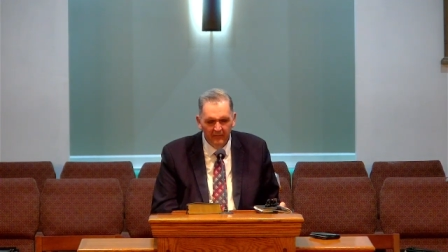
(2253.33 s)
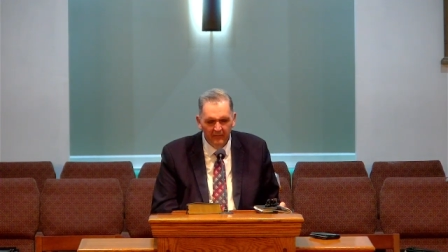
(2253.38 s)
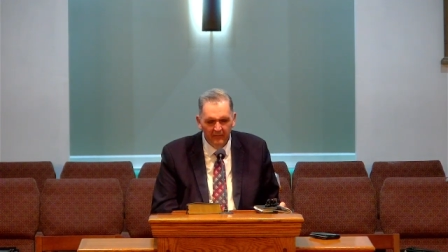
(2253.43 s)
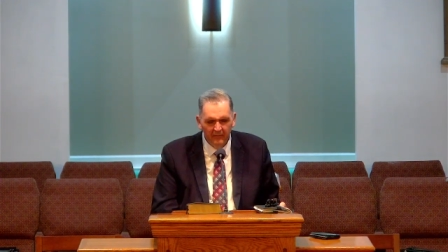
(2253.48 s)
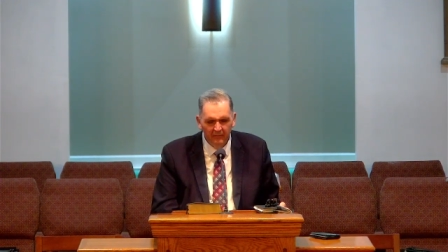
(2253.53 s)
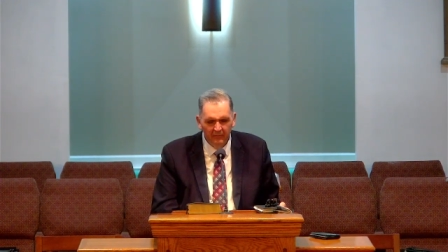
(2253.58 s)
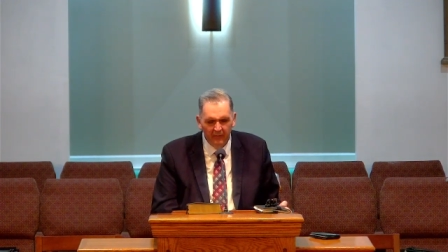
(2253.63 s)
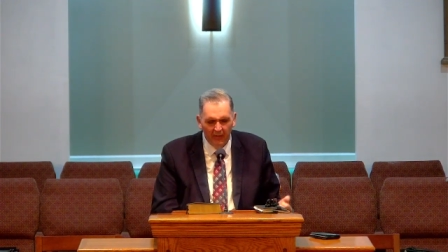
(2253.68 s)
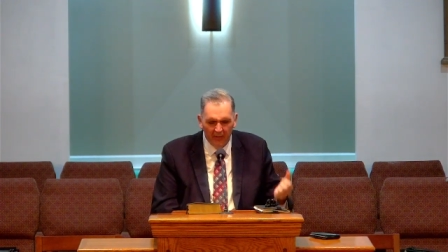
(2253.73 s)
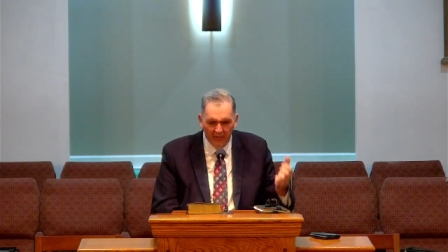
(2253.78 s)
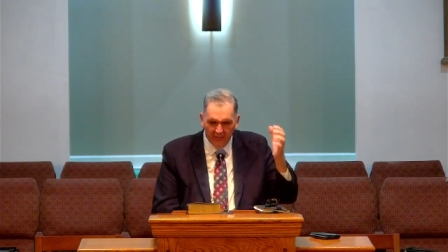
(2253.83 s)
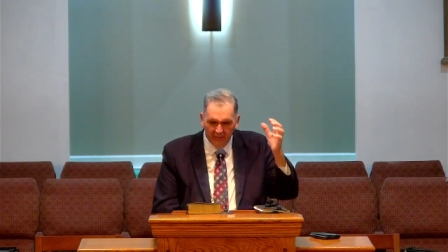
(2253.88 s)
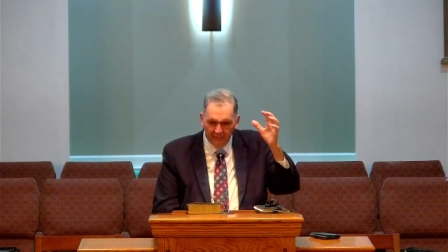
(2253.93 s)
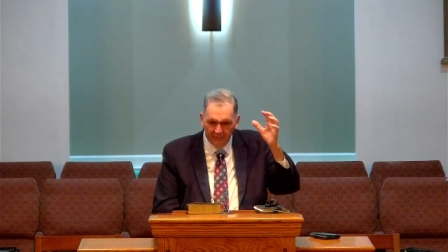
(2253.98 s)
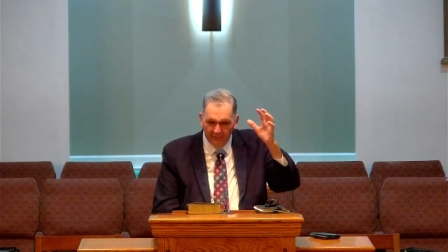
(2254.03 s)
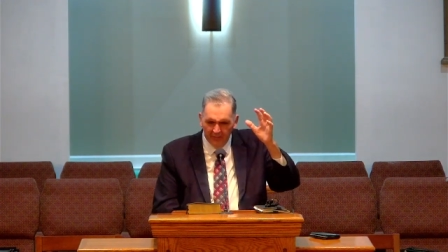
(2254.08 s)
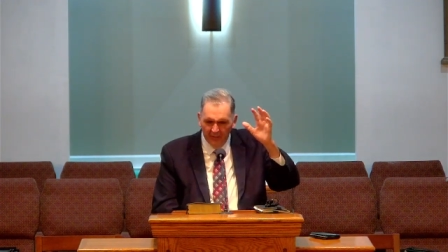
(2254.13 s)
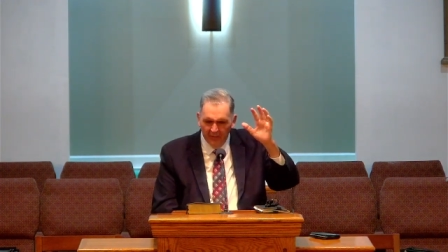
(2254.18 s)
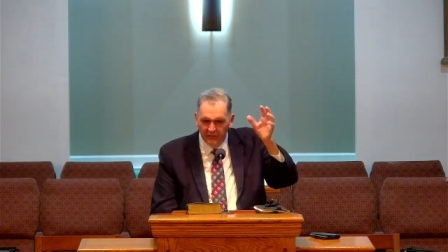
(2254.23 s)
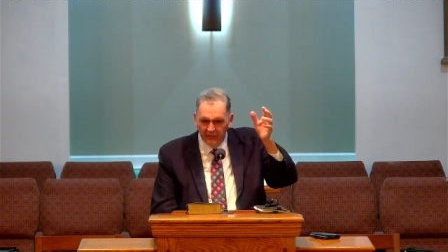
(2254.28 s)
Very,
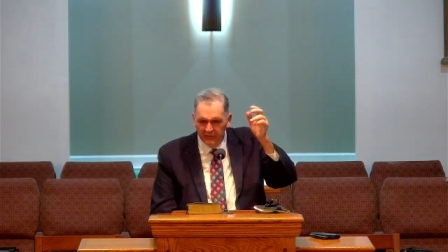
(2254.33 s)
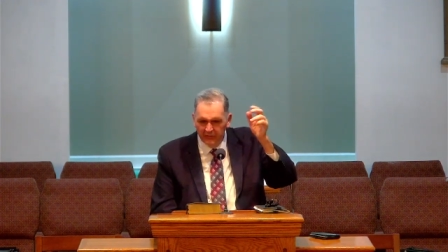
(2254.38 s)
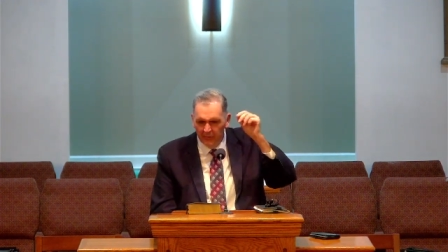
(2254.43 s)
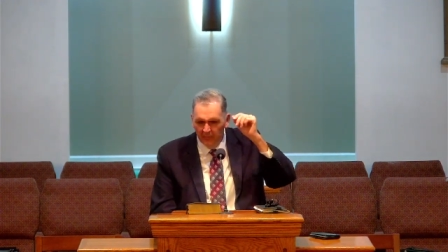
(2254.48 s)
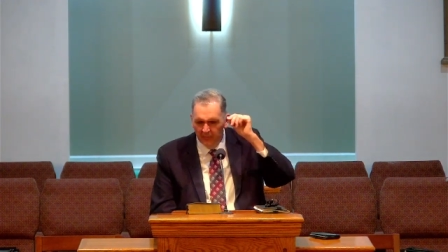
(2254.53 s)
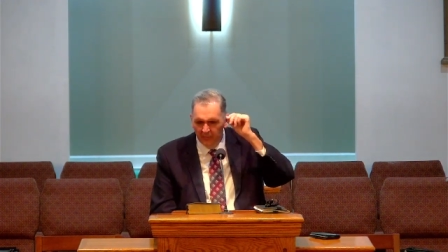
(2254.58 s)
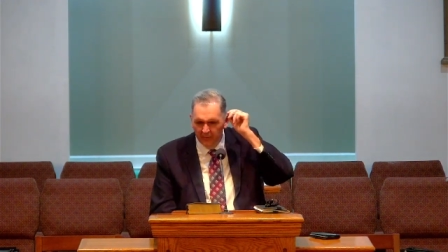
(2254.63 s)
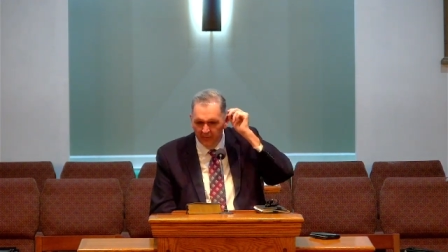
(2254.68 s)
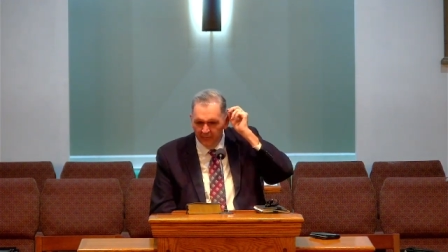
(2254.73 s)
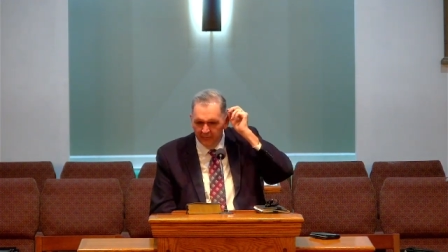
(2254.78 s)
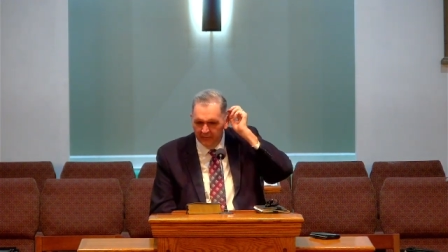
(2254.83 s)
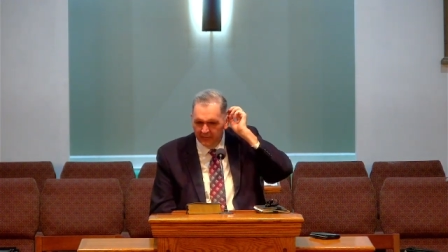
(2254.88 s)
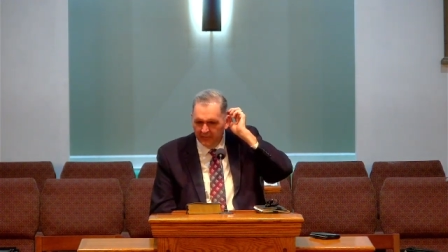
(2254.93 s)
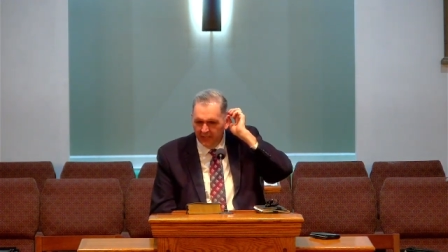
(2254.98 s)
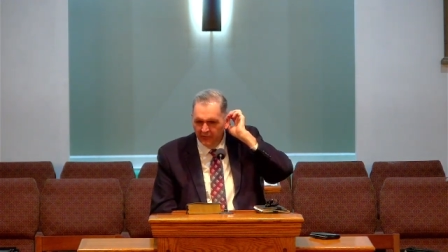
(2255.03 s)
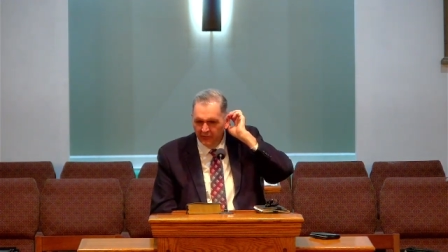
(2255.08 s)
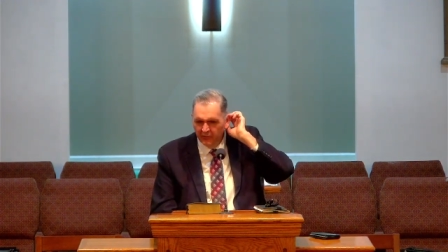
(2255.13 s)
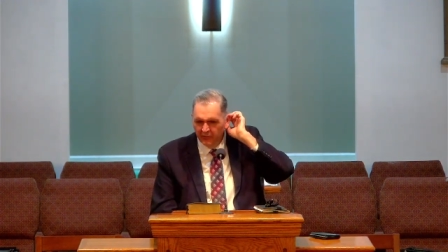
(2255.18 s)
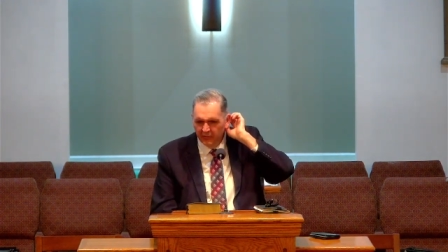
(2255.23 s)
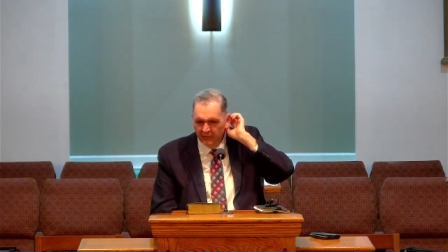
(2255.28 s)
very similar
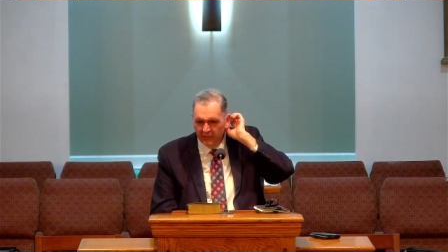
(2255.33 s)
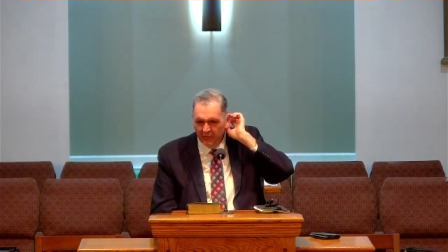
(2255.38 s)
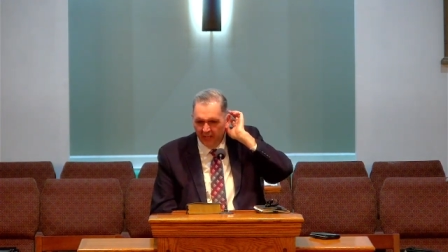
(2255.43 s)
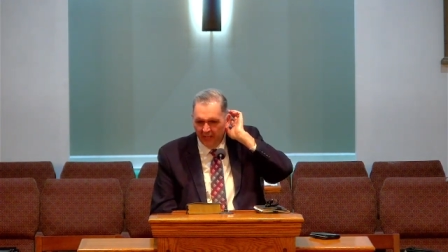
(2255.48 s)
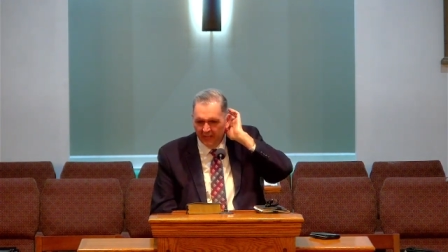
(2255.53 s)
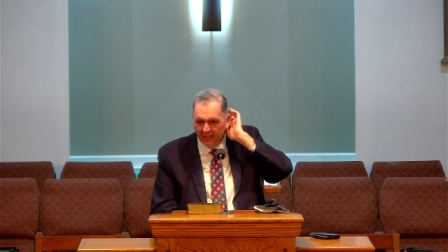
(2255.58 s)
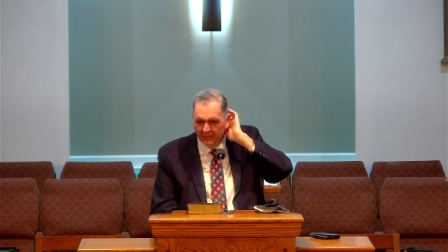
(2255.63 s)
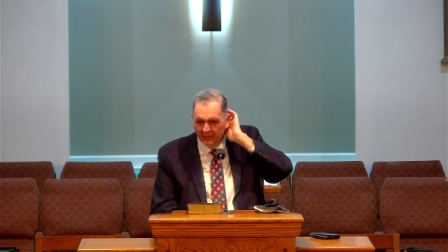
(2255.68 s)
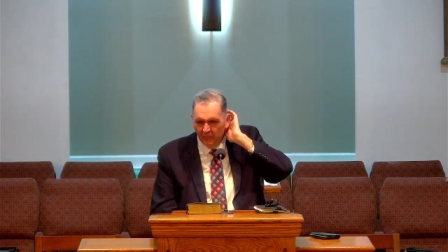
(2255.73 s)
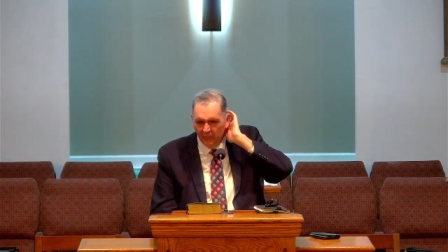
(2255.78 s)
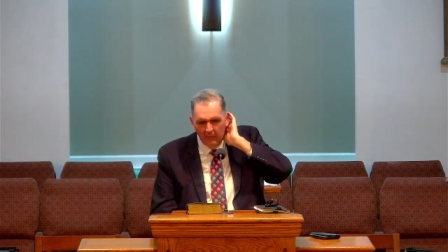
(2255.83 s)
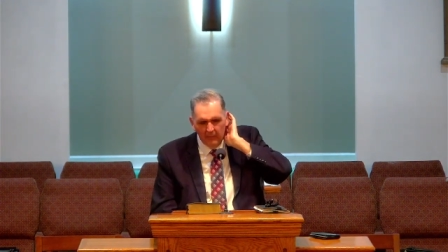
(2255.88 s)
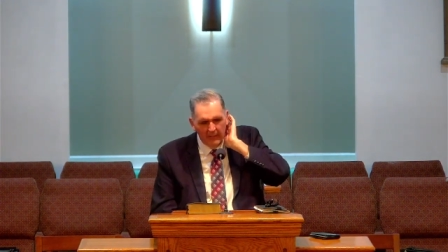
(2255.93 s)
invitation tonight to what we